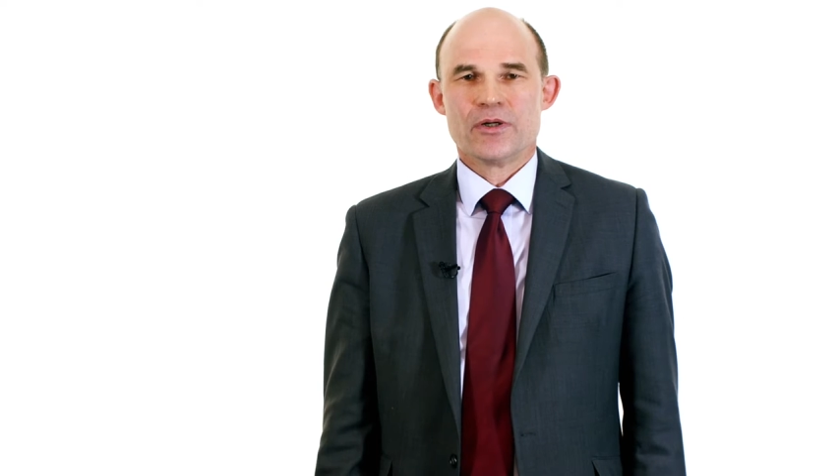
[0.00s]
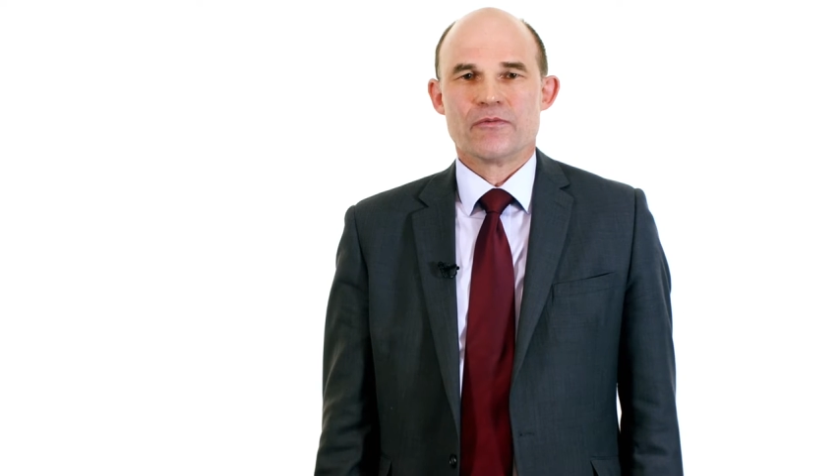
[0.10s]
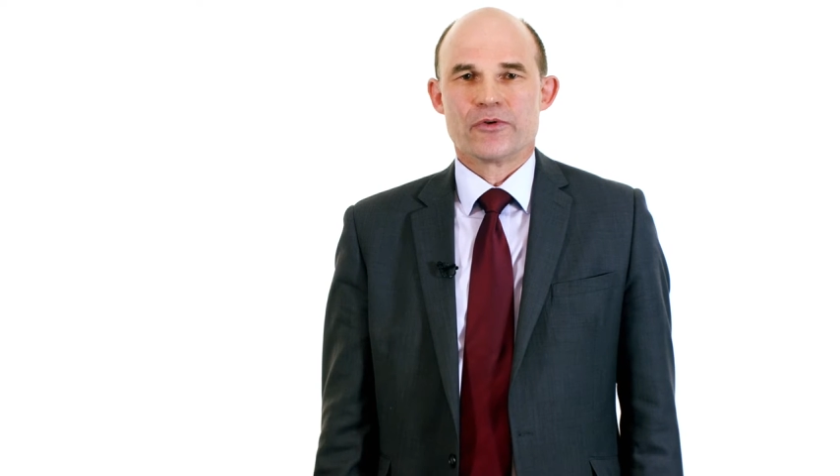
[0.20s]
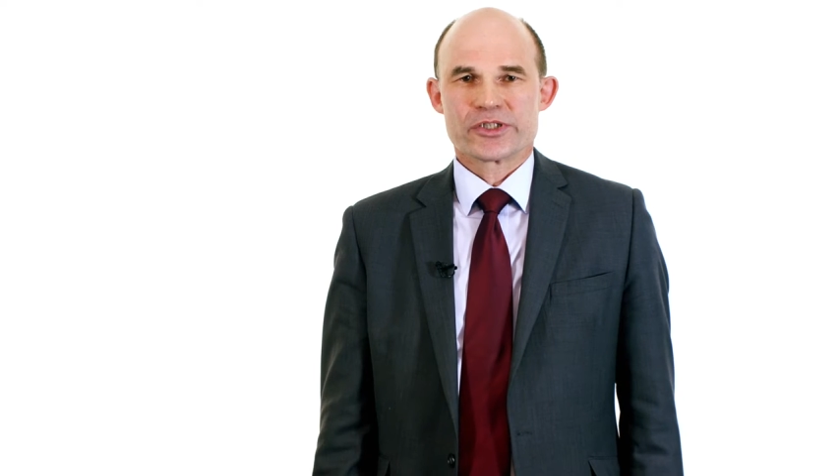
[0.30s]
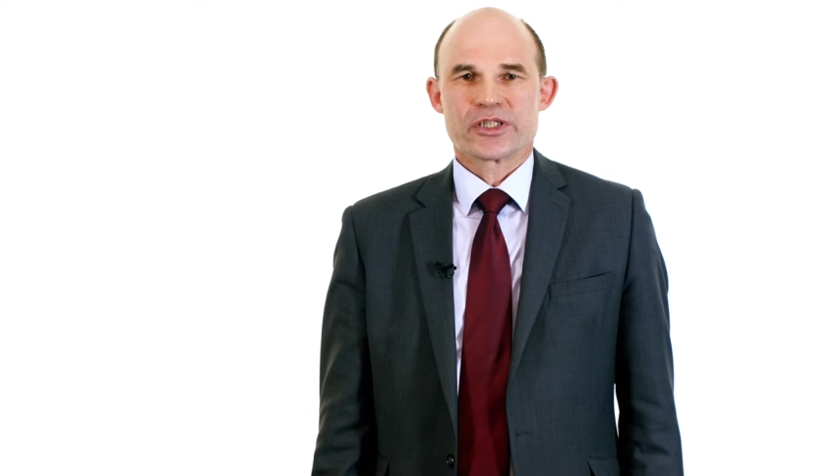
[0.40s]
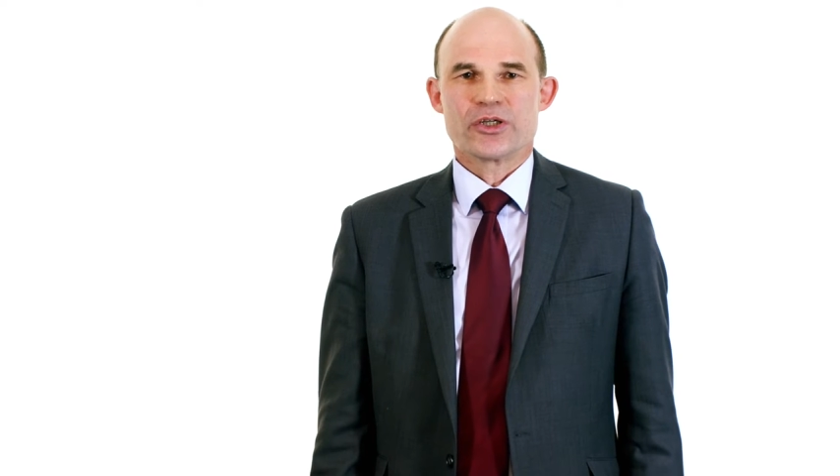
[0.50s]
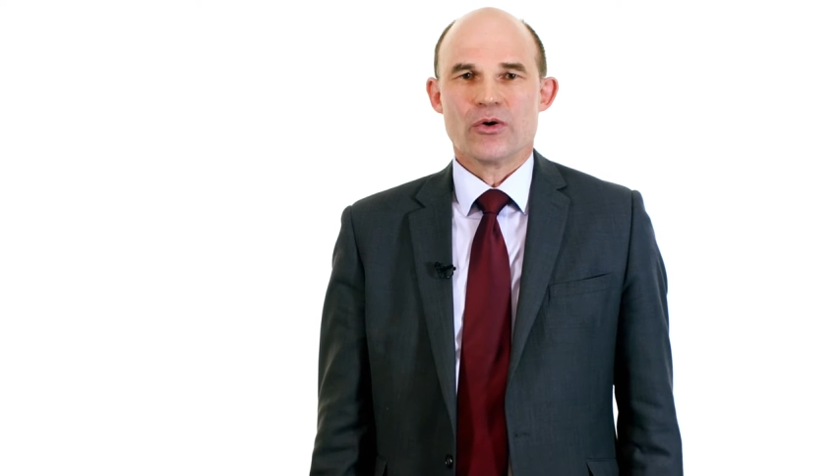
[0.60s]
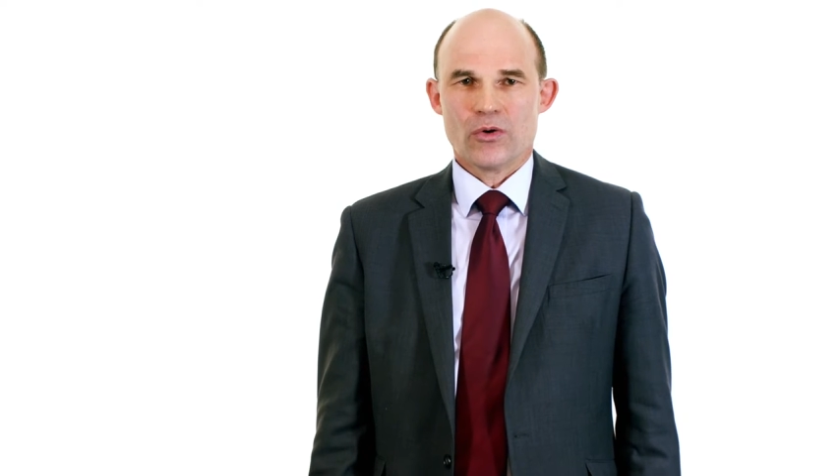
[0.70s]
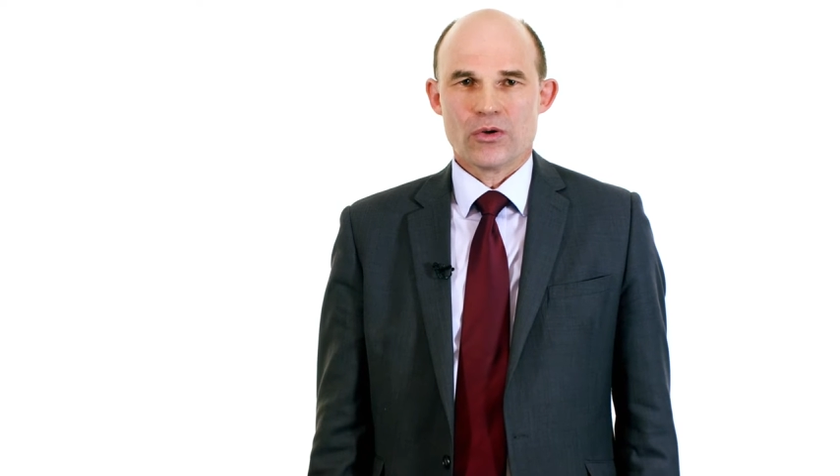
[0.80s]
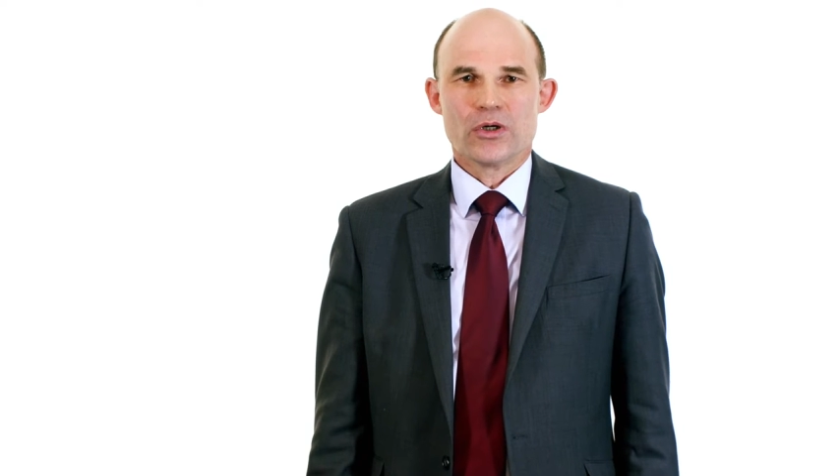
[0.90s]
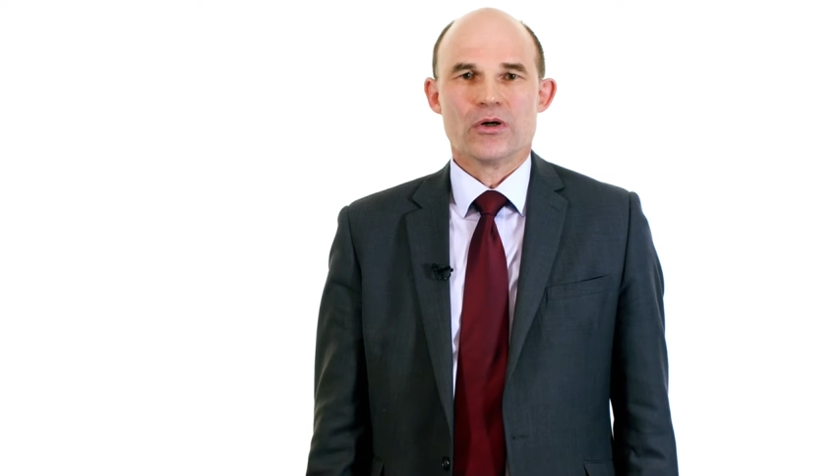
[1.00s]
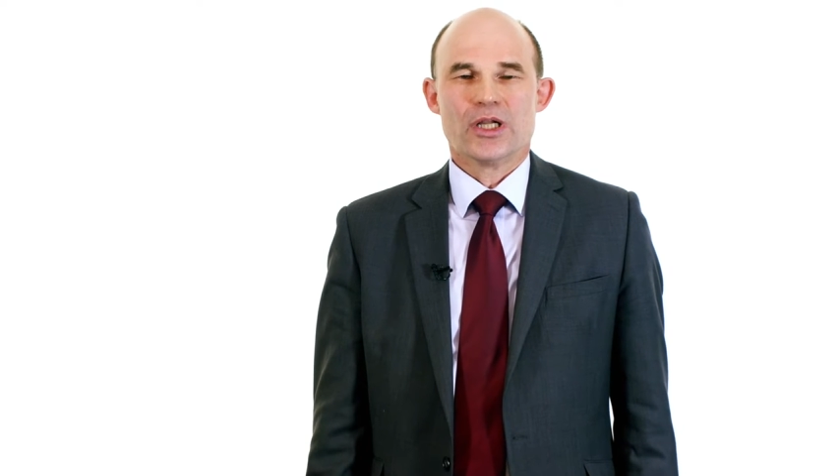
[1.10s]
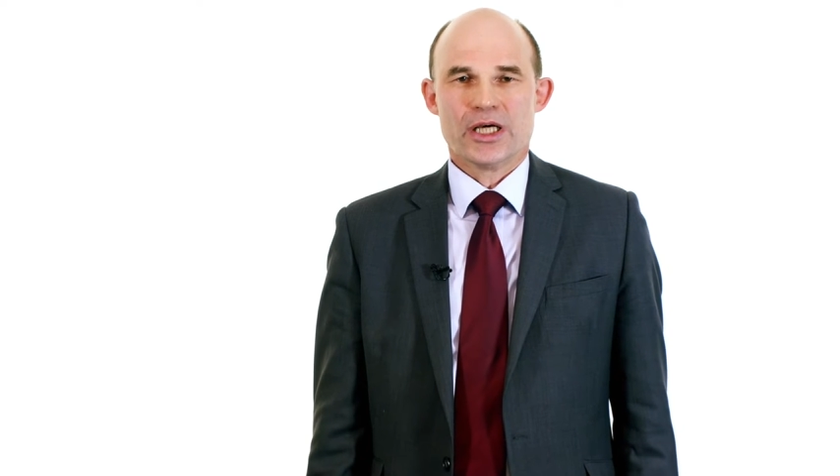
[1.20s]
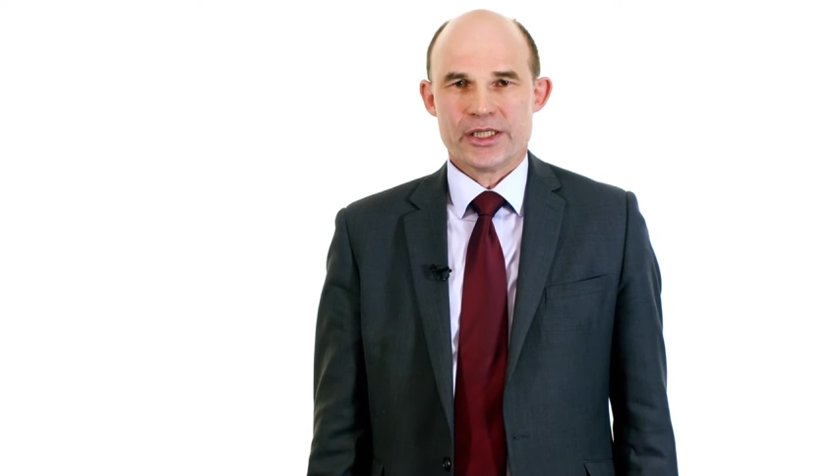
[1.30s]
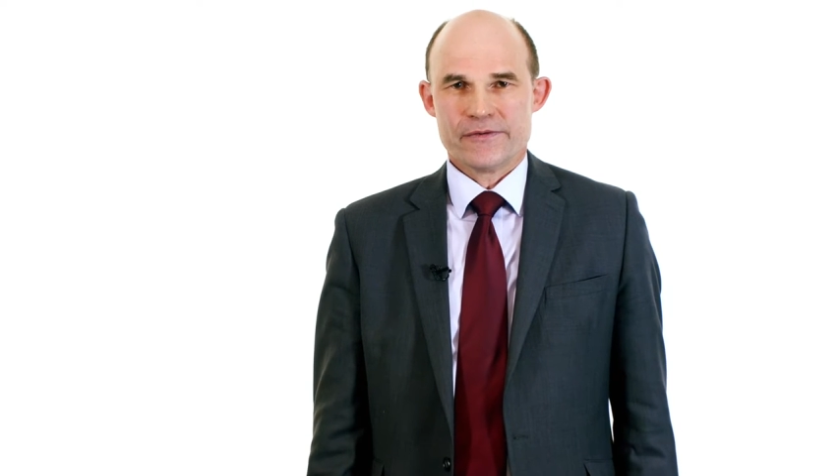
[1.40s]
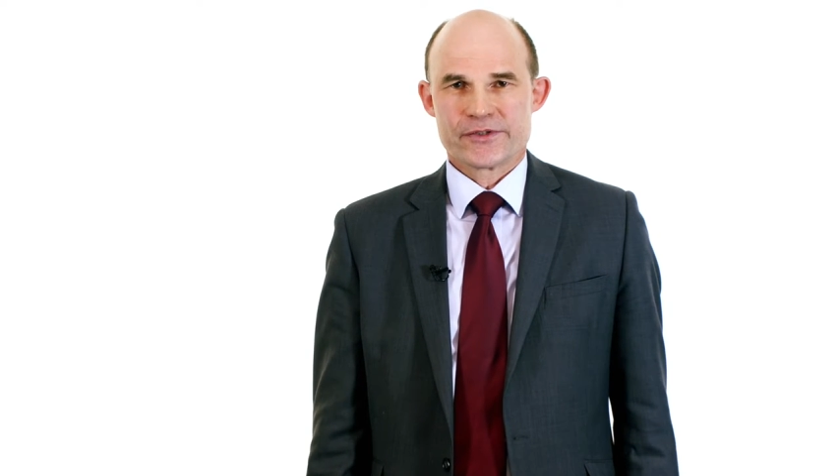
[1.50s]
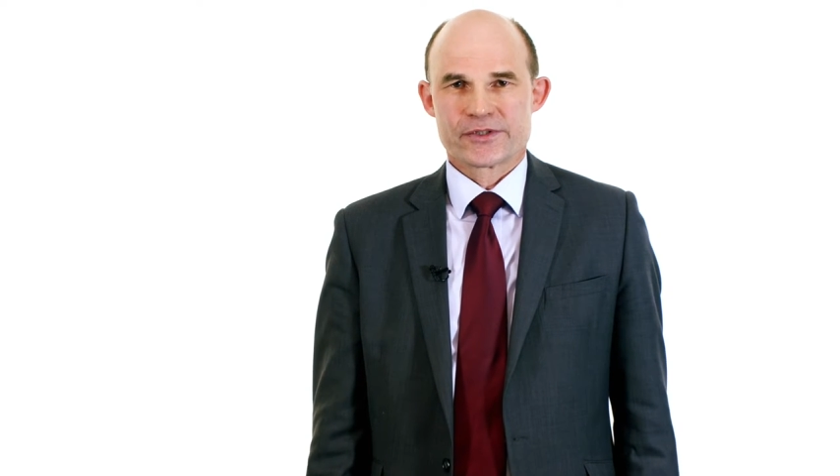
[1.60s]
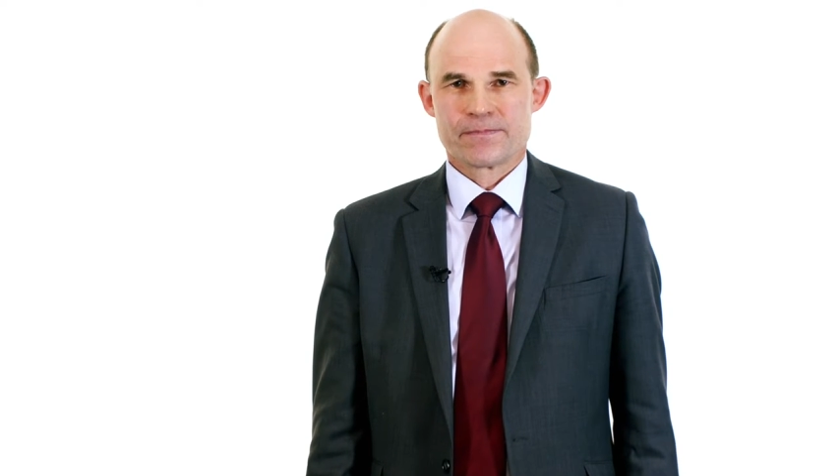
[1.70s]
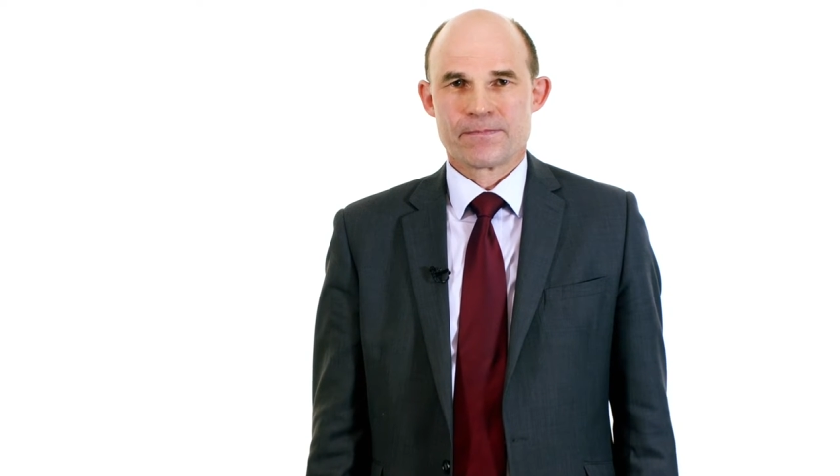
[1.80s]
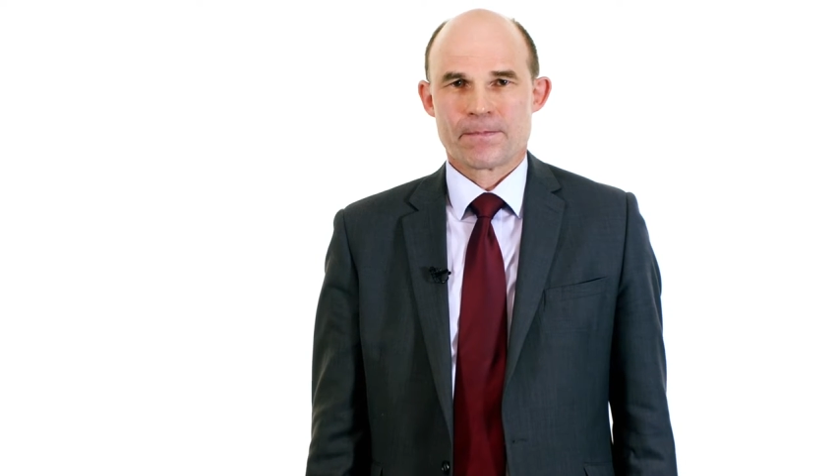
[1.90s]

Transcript: virtually all our lives.